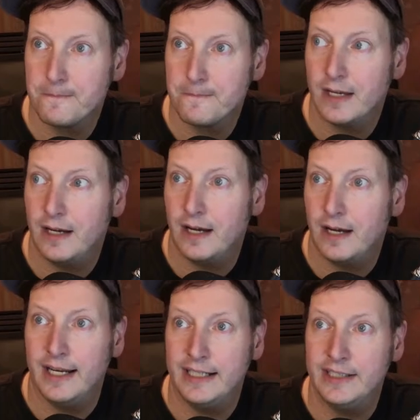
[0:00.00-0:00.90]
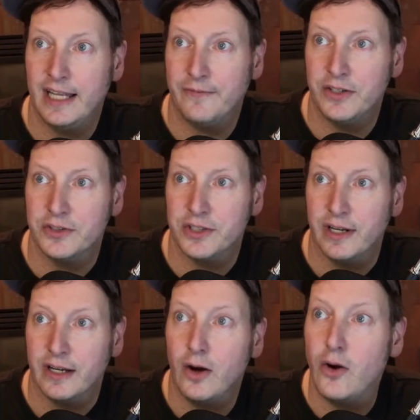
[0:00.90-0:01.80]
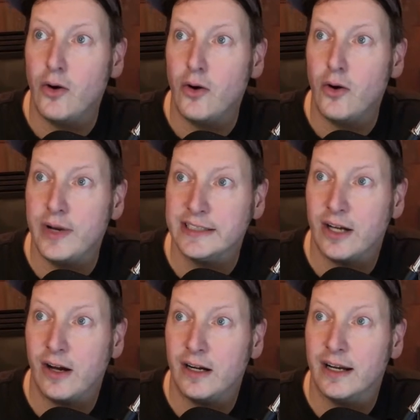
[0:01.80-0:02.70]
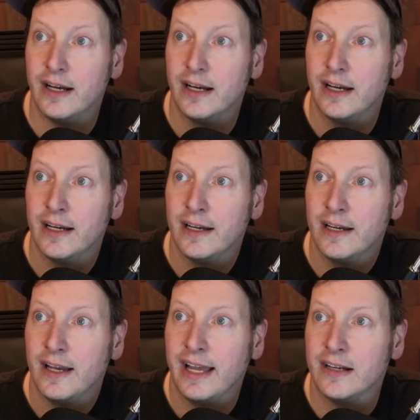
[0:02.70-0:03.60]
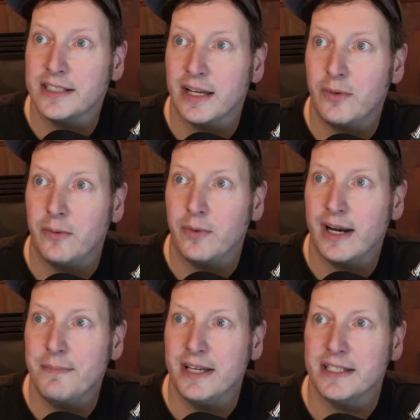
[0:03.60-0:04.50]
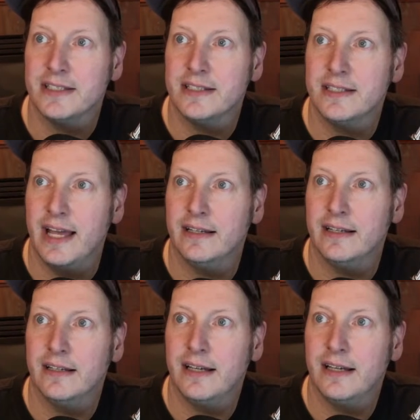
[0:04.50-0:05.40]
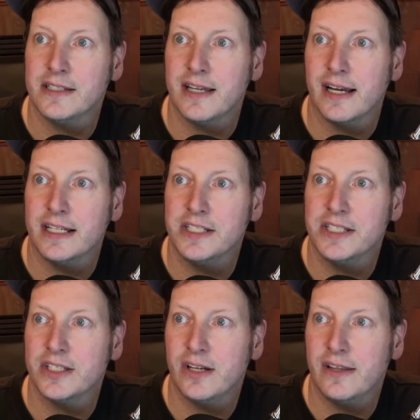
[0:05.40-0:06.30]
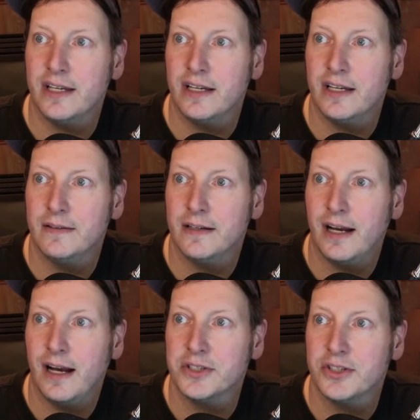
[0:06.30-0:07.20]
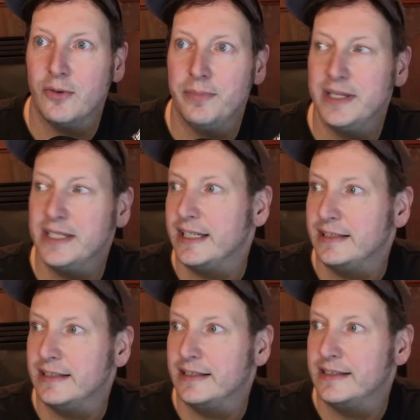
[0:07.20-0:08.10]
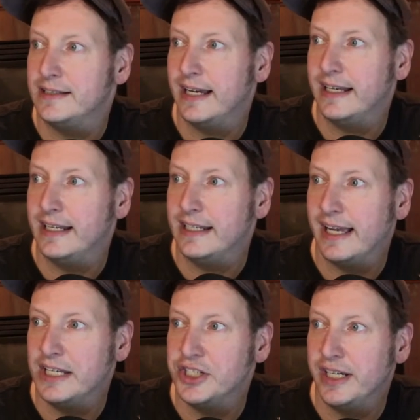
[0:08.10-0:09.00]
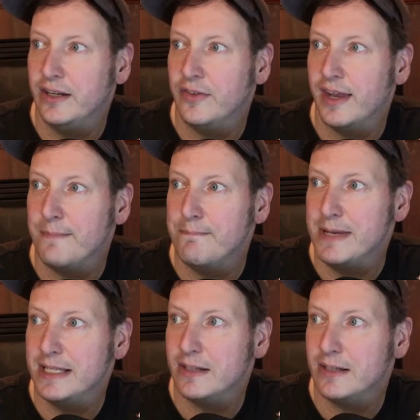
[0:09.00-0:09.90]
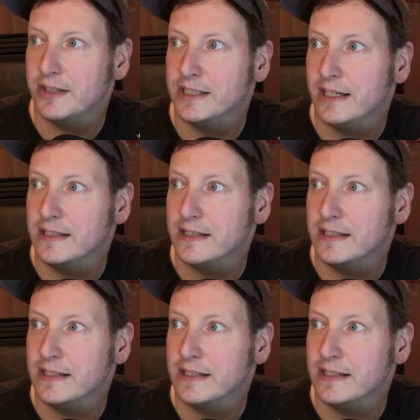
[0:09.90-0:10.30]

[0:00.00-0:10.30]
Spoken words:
And I did that for you, Sonic. Oh, Netog! Hang on a sec. Wait, what did I miss, Net? Hang on a sec. I just saw I was so busy digging into Kenji Eno that I missed all these things.